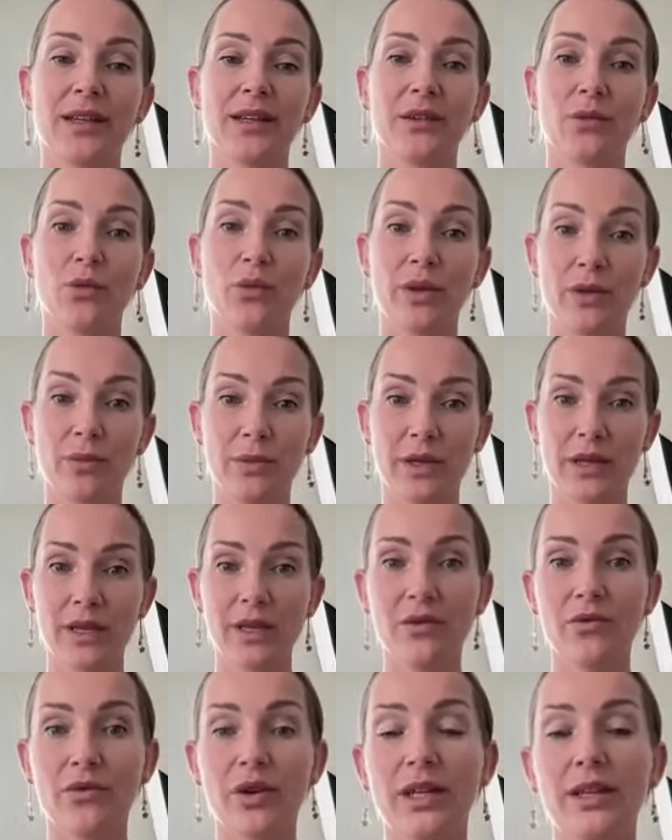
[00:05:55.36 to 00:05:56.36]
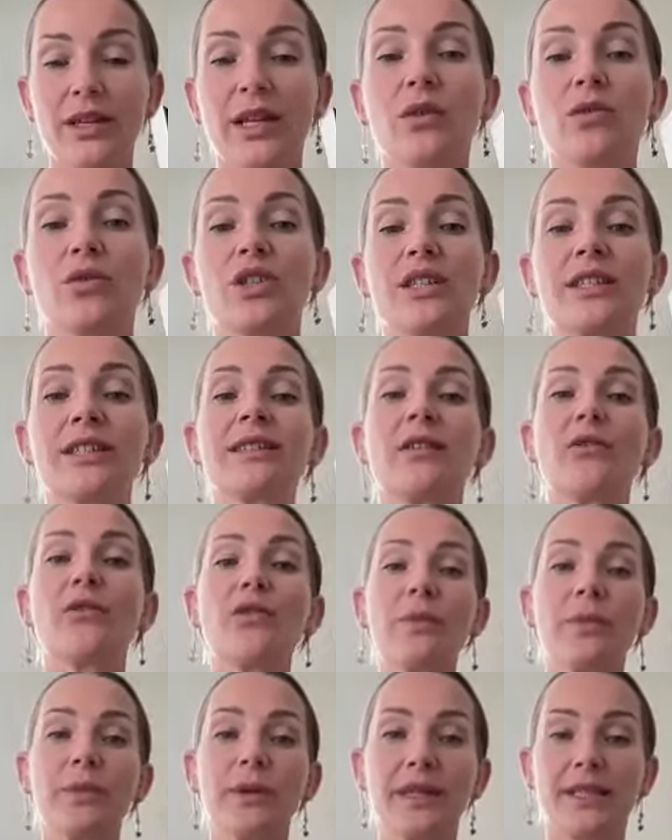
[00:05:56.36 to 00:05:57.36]
with me right now, just
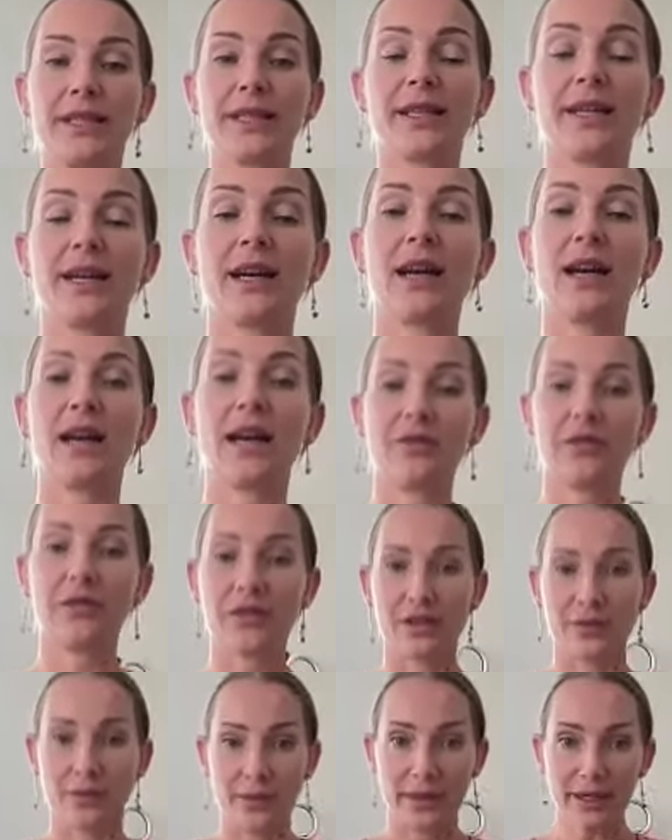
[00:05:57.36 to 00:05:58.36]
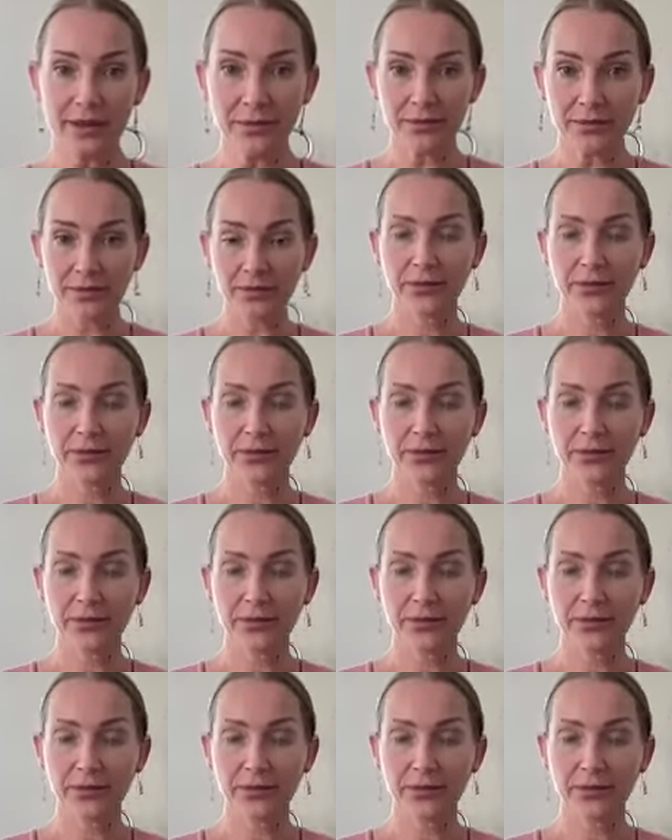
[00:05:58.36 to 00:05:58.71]
repeating after me,